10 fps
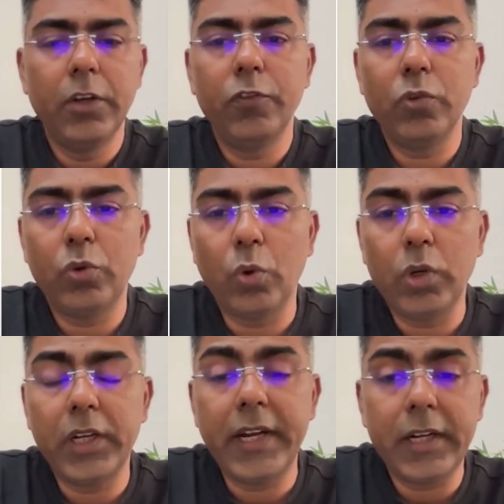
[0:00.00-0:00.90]
So
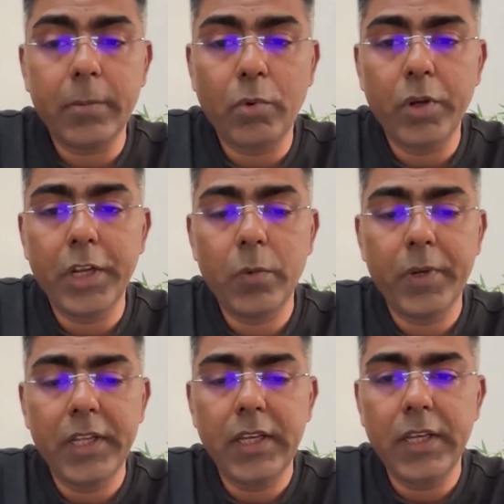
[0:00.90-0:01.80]
total debt upon
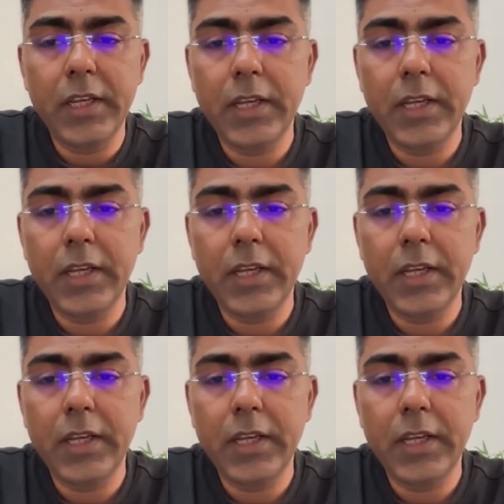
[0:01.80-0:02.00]
equity